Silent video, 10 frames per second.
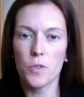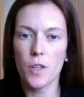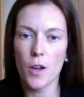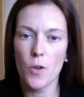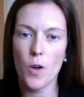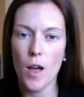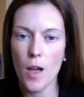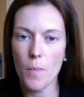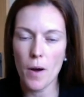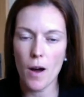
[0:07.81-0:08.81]

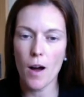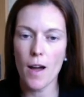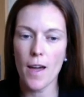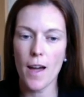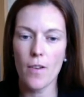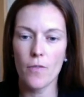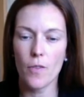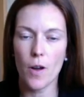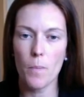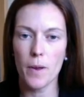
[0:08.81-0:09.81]
I
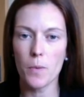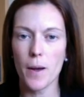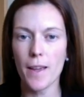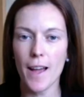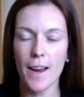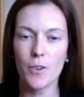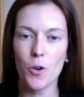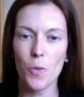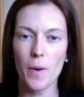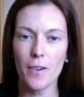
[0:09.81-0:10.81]
have been away and
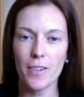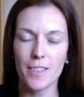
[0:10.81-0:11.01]
got married.